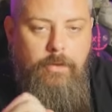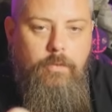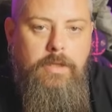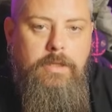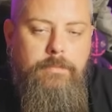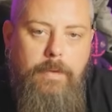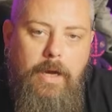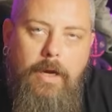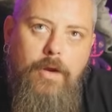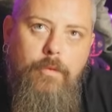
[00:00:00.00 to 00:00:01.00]
Now,
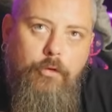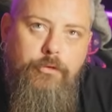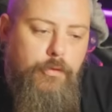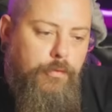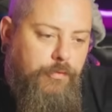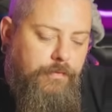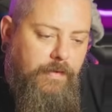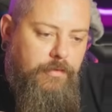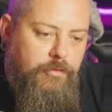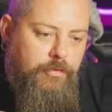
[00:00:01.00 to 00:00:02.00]
I watch ghost
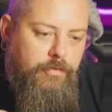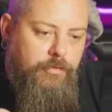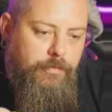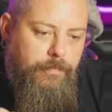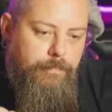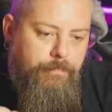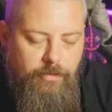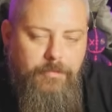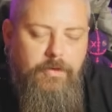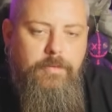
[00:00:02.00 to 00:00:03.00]
adventures
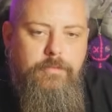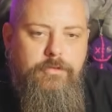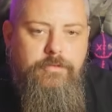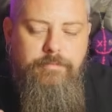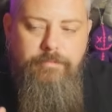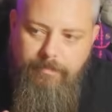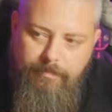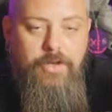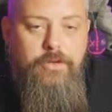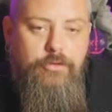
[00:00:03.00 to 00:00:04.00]
sometimes.
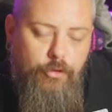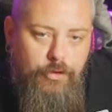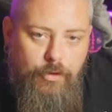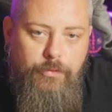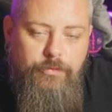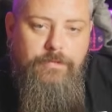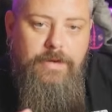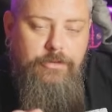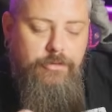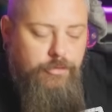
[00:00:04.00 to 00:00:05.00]
I enjoy ghost
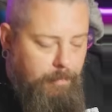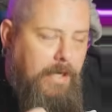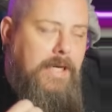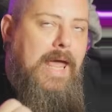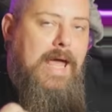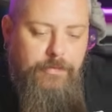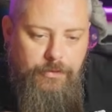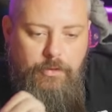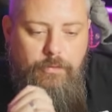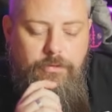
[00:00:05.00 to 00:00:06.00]
adventures, but I laugh
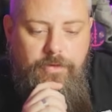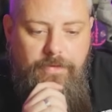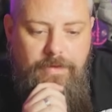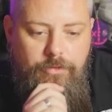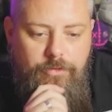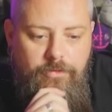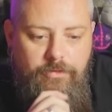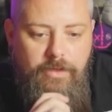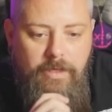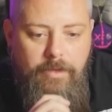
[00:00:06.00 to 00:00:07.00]
at ghost
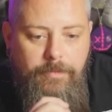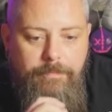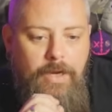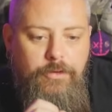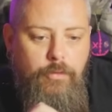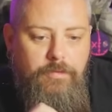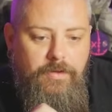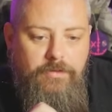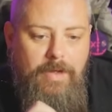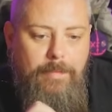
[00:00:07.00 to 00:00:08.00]
adventures. I don't
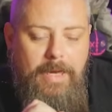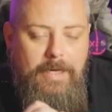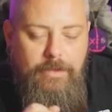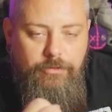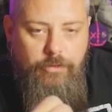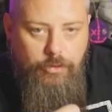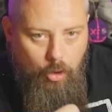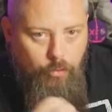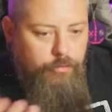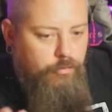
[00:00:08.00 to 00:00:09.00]
think Zach Baggins could
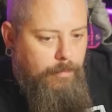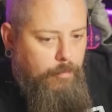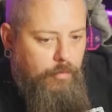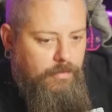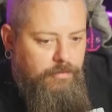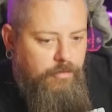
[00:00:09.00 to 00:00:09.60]
conjure up all